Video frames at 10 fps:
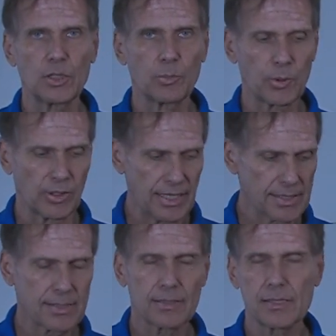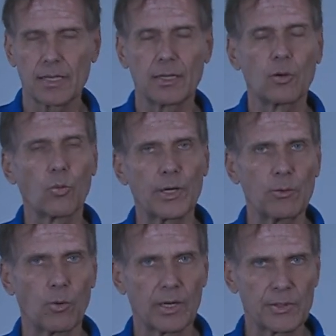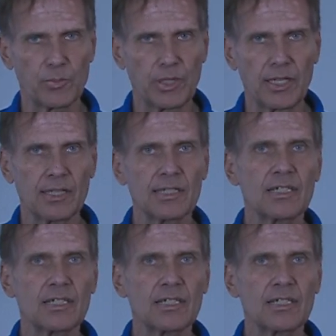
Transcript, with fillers: You place the tail where you want it to be.